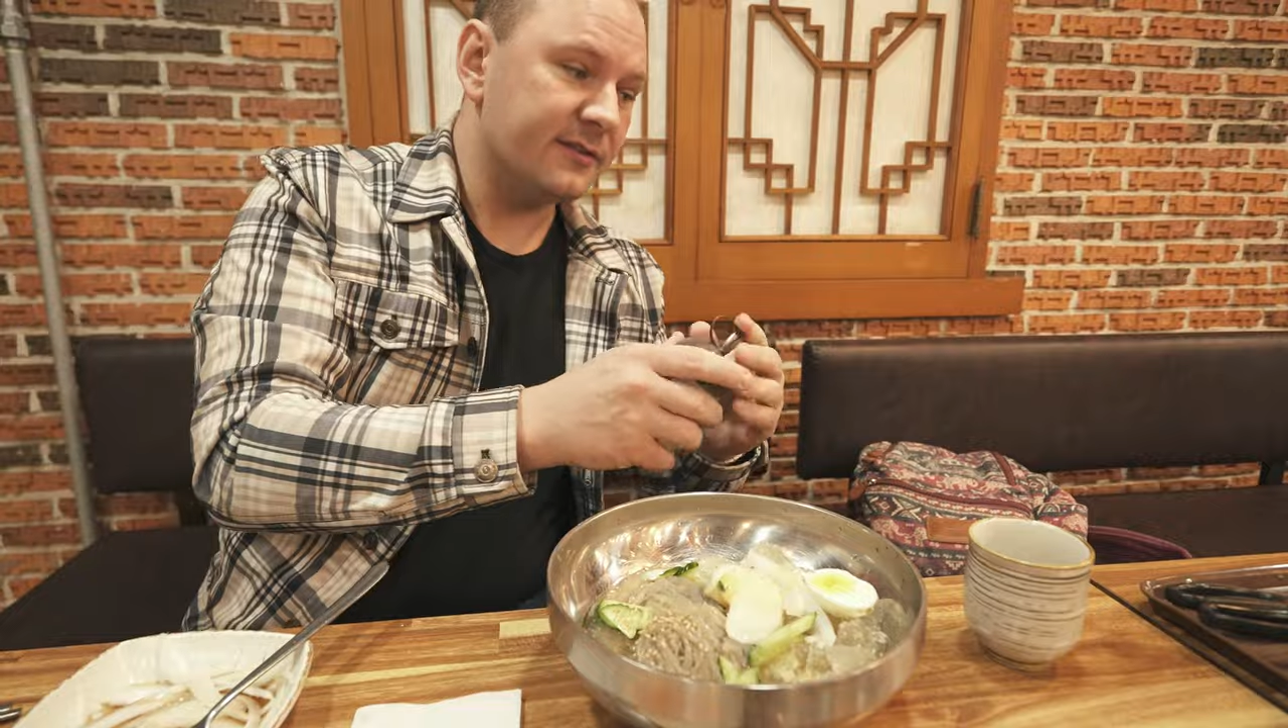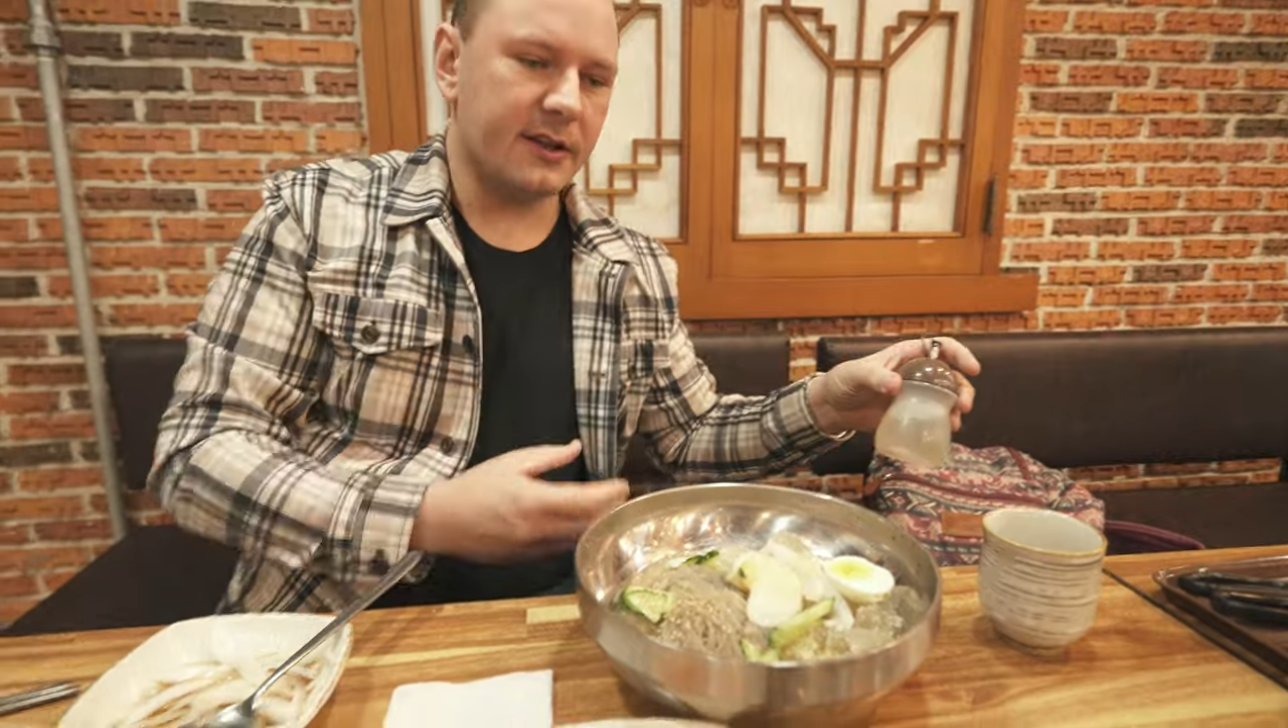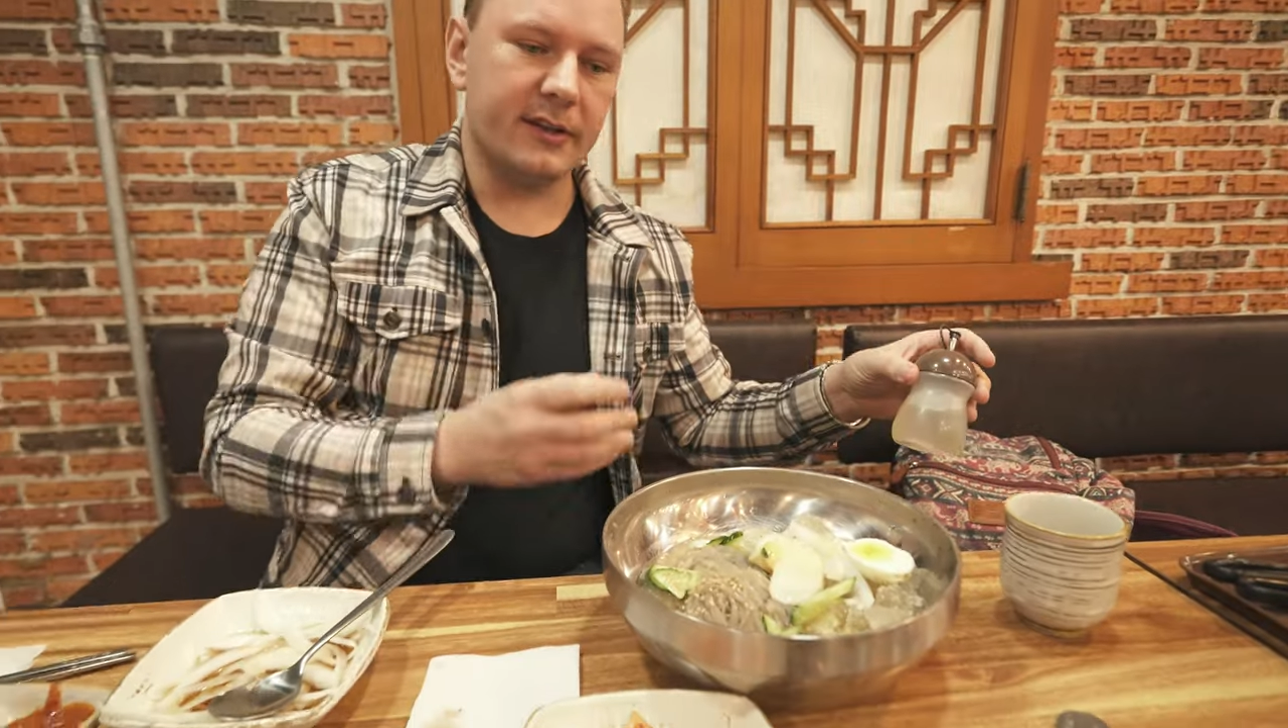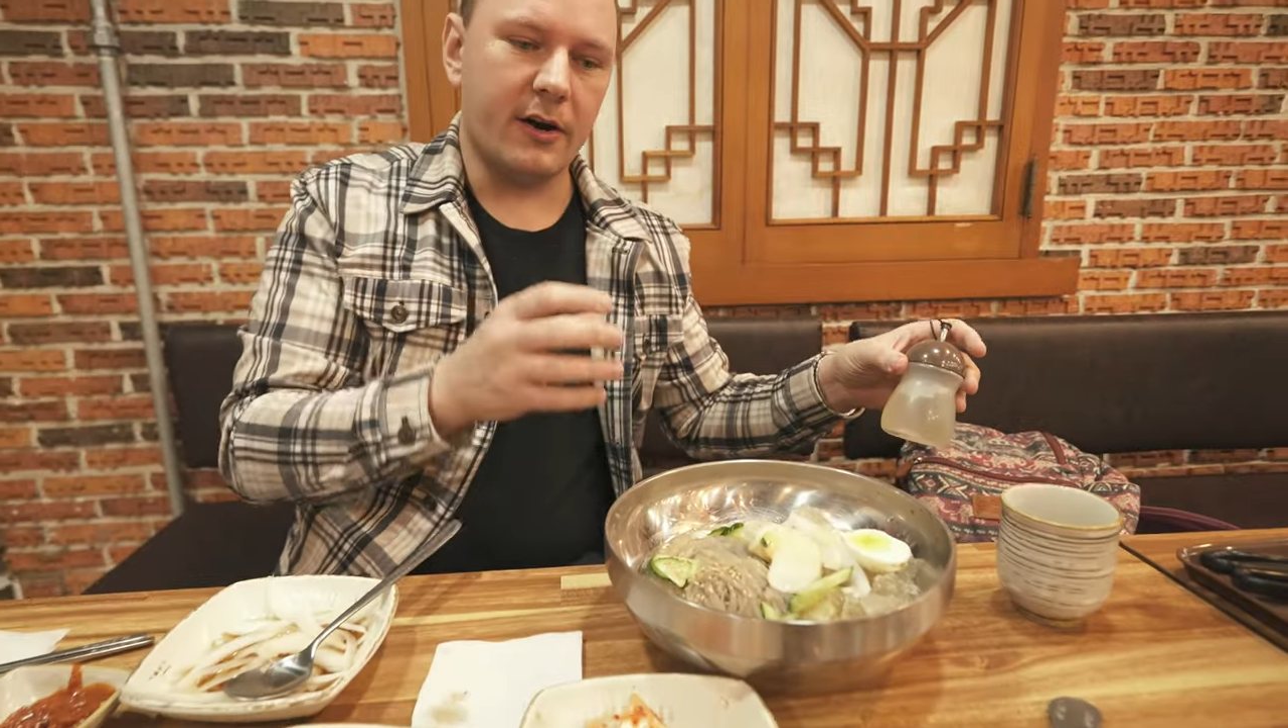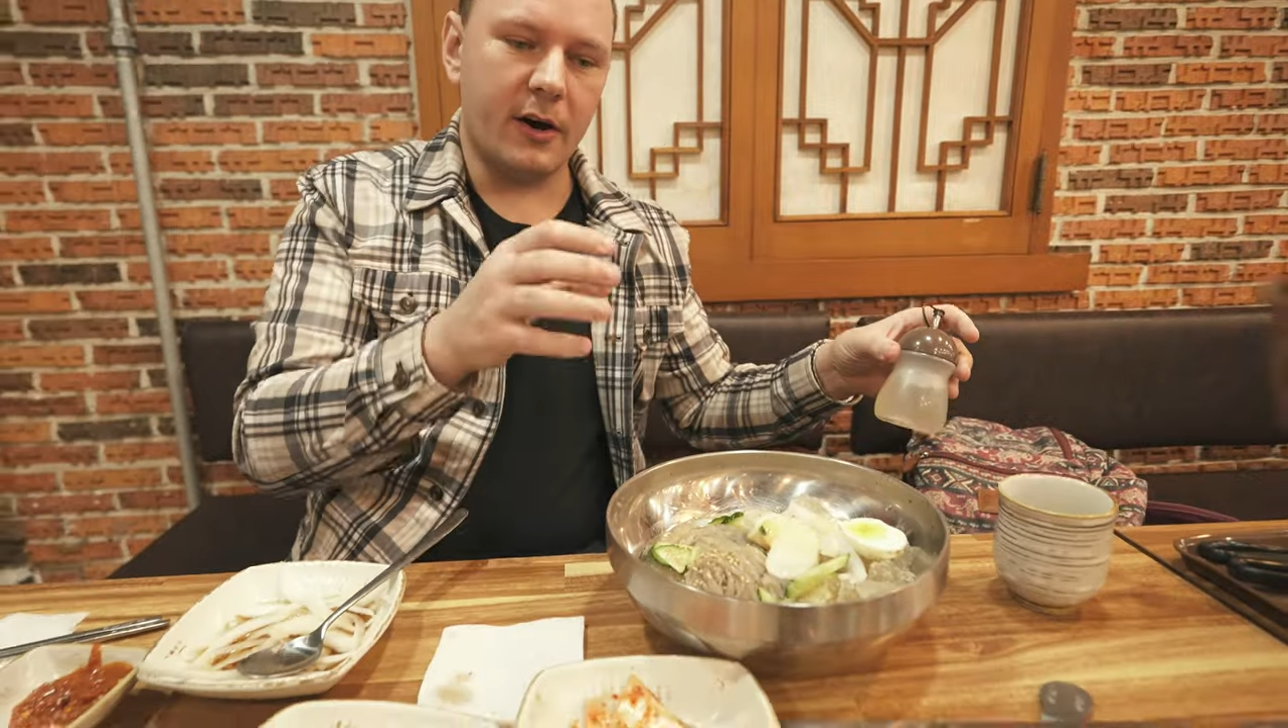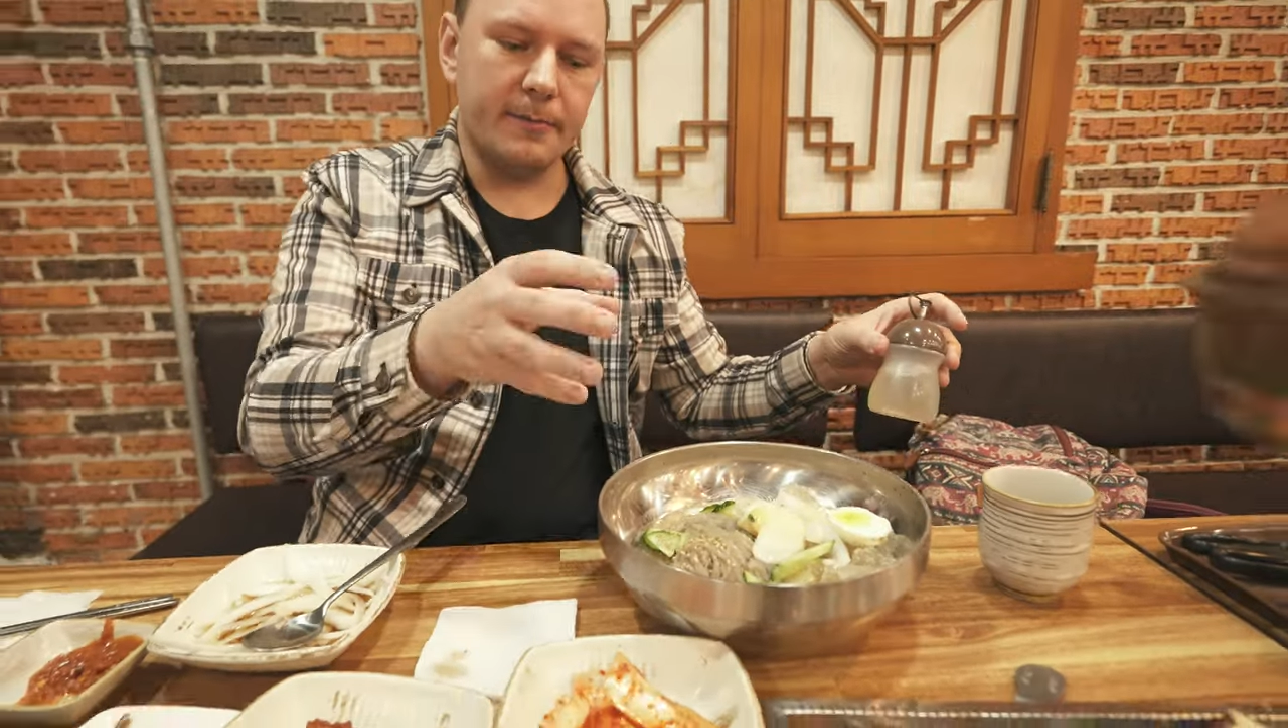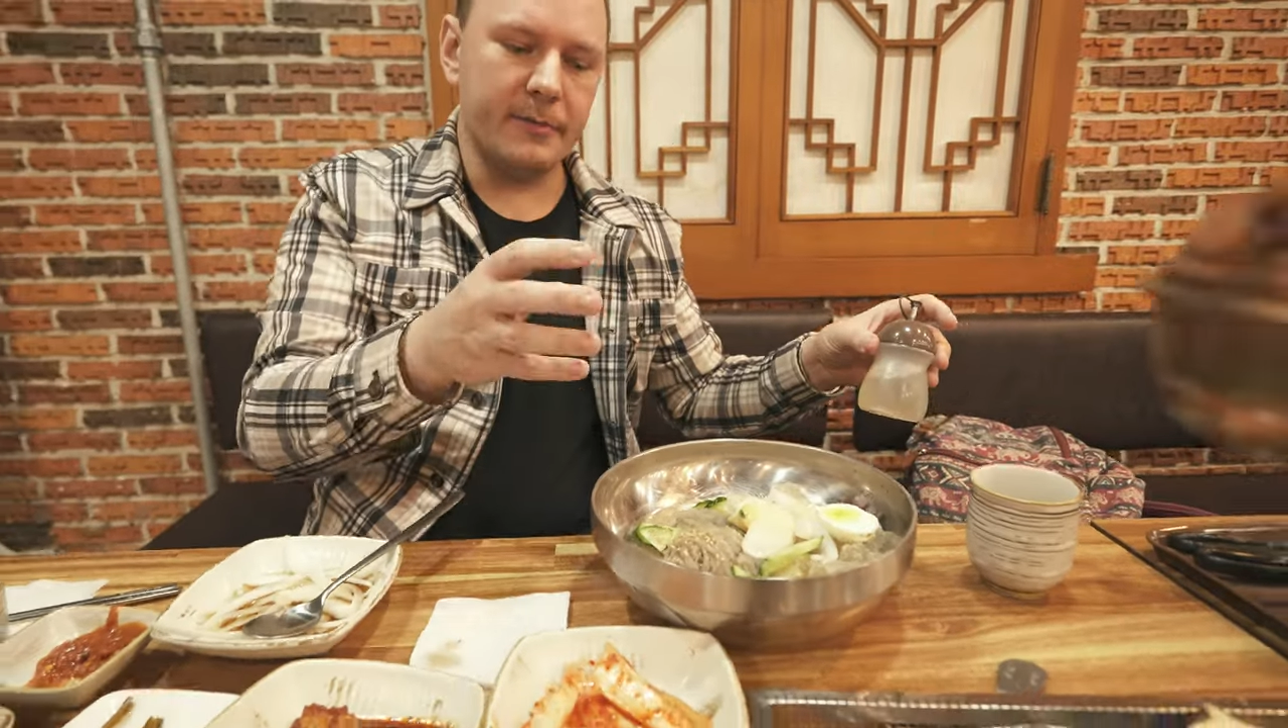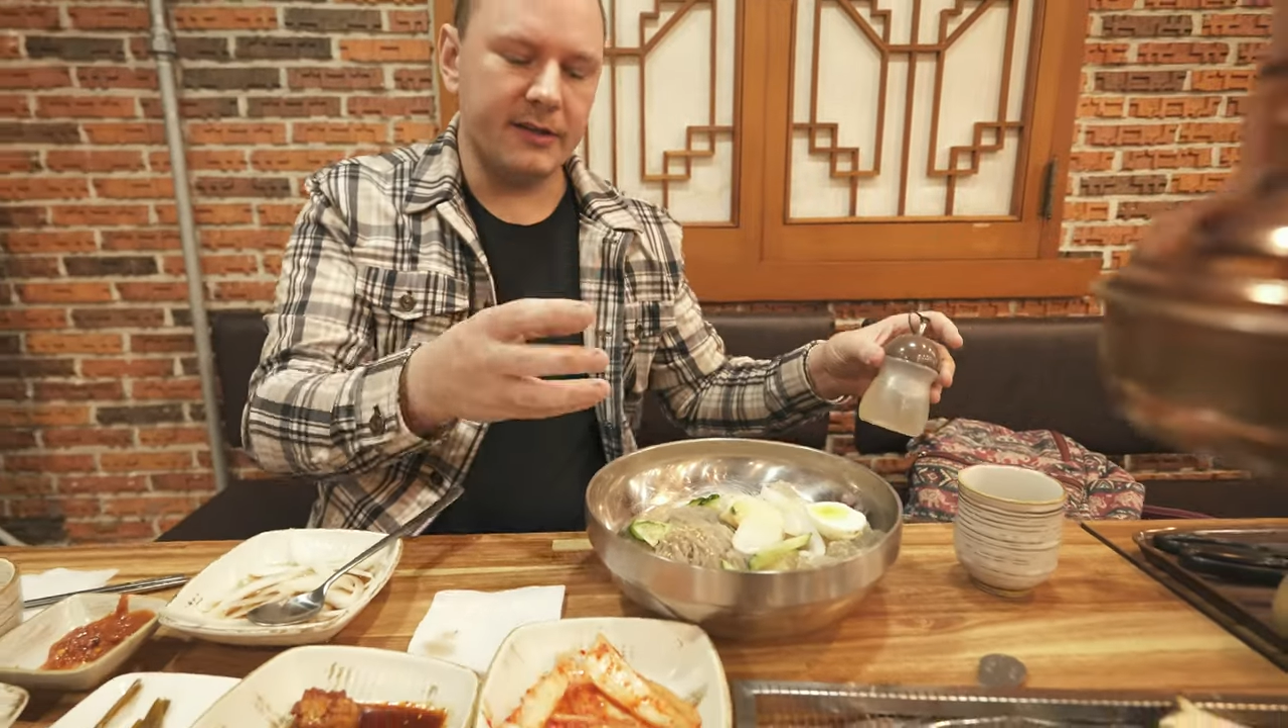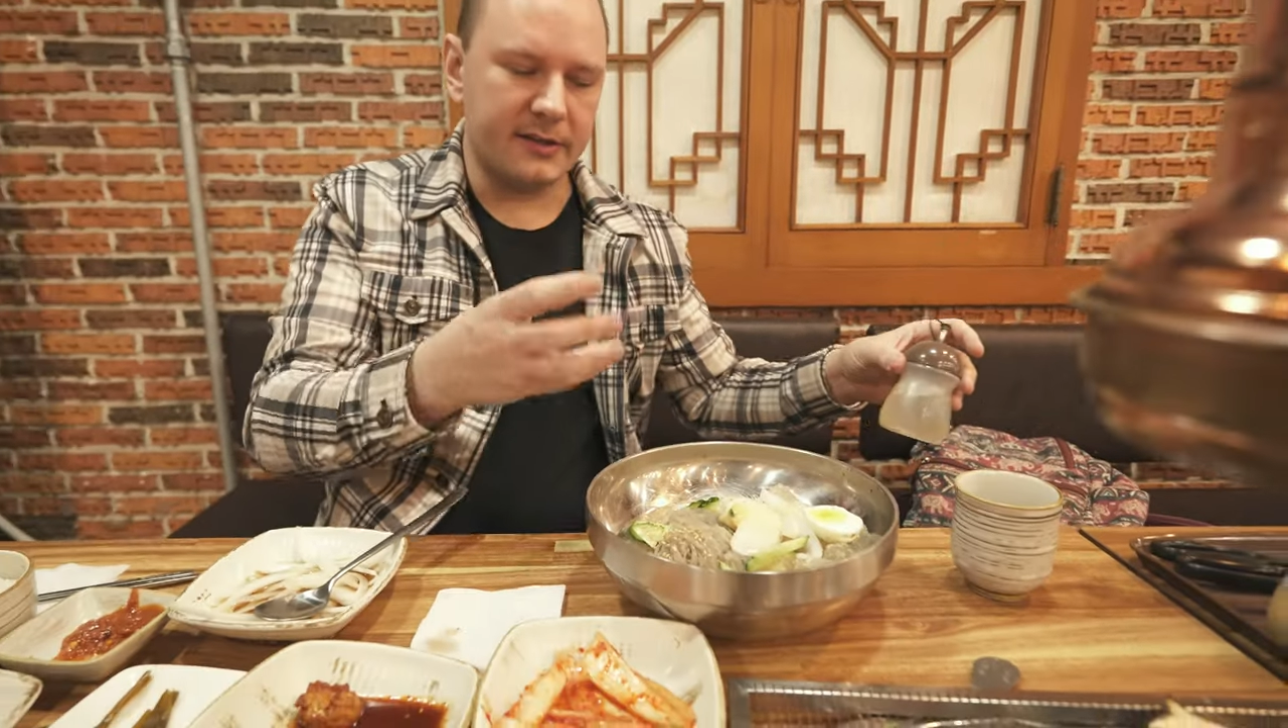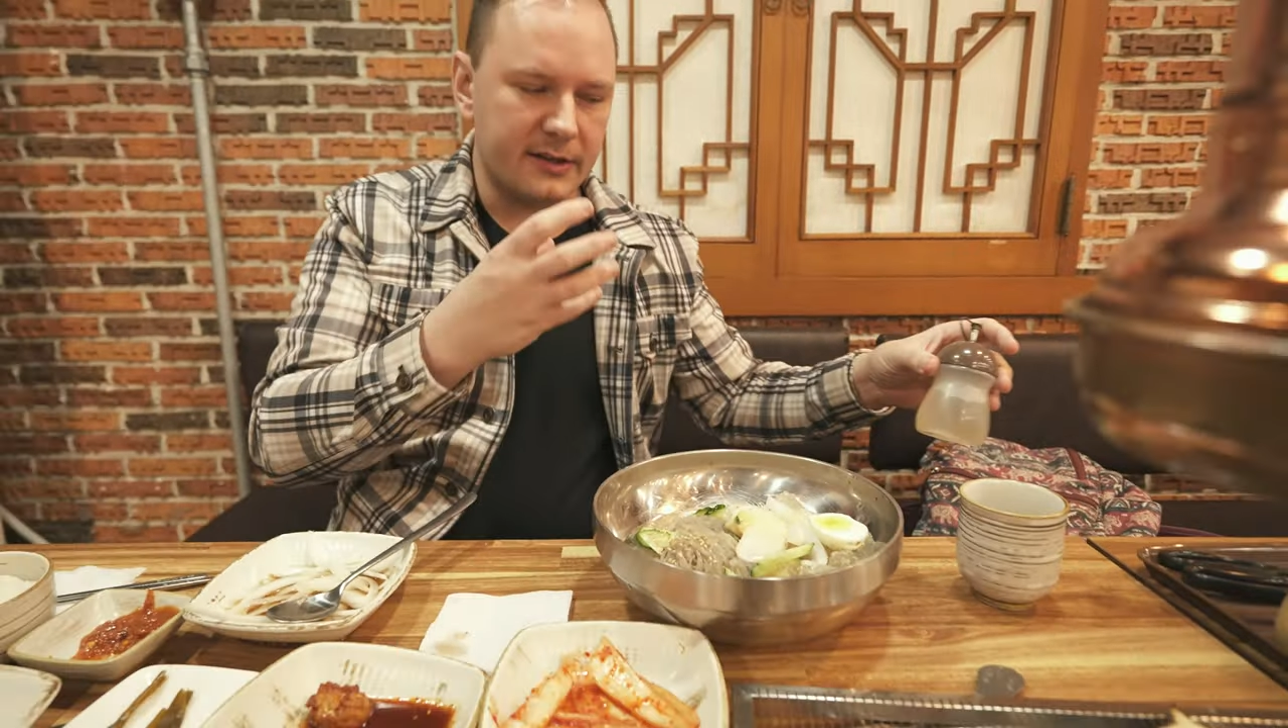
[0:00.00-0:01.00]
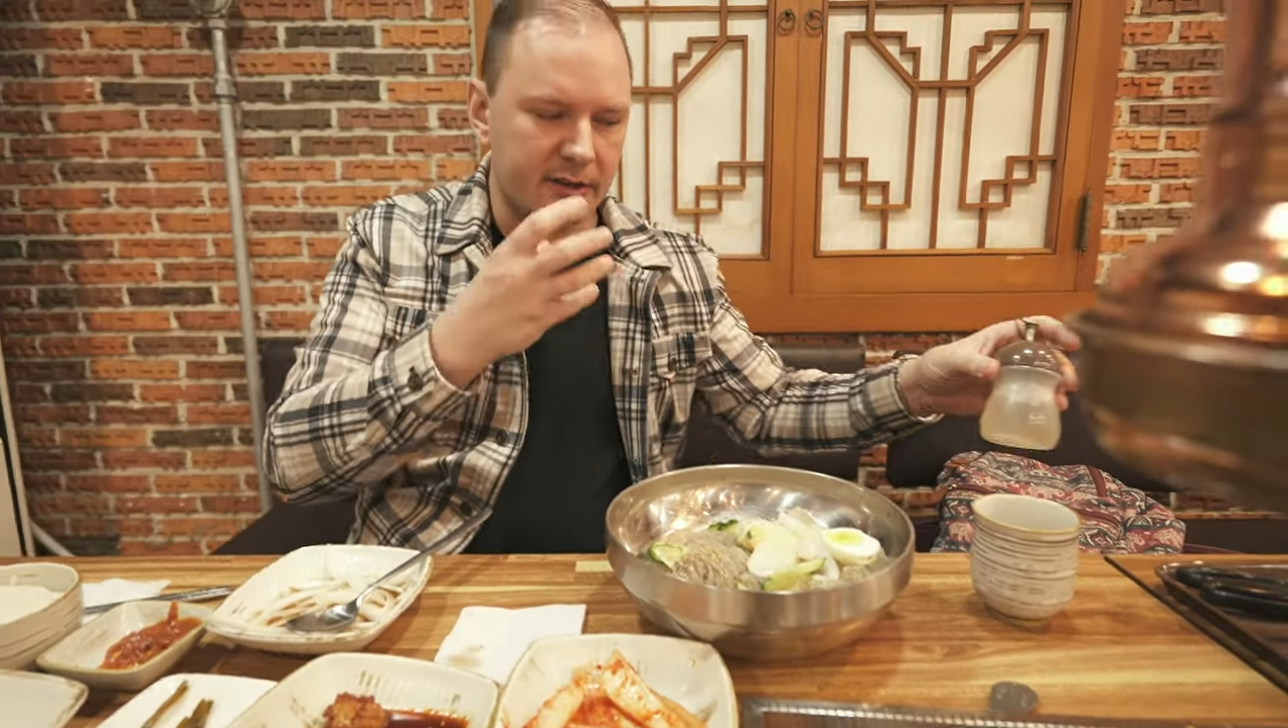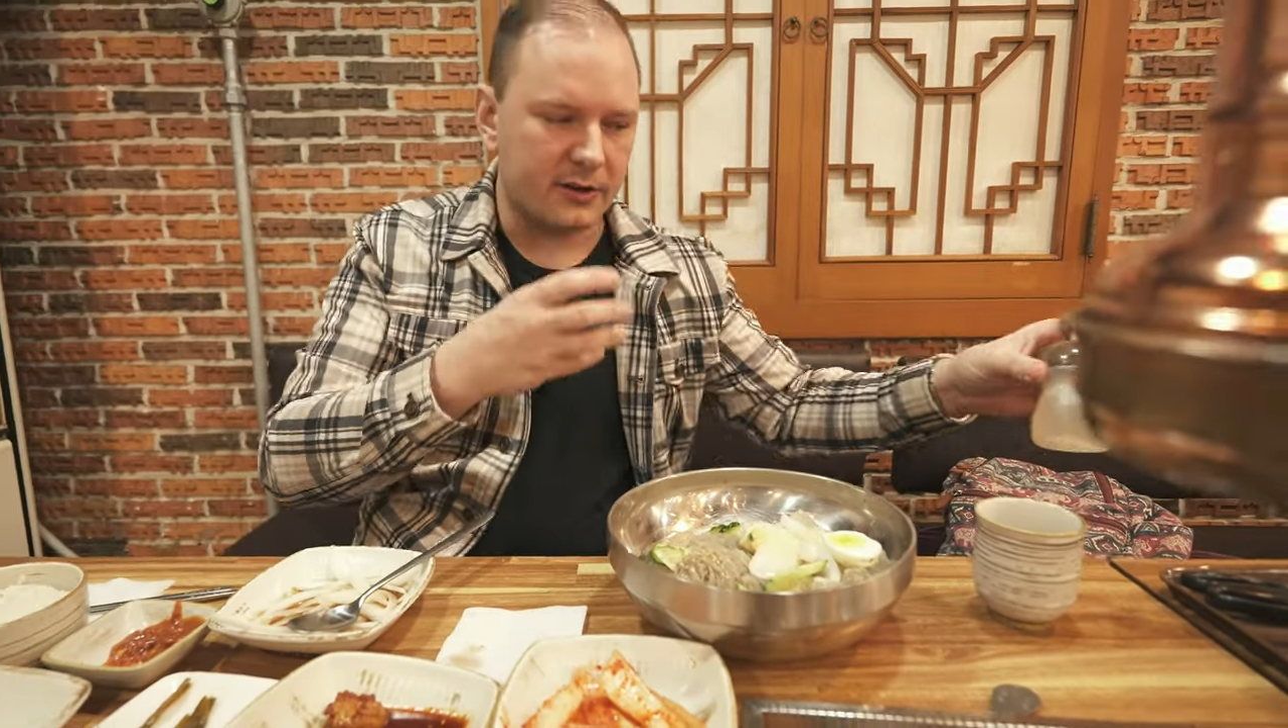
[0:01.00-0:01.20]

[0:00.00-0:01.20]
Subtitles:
Like the hot meat and then the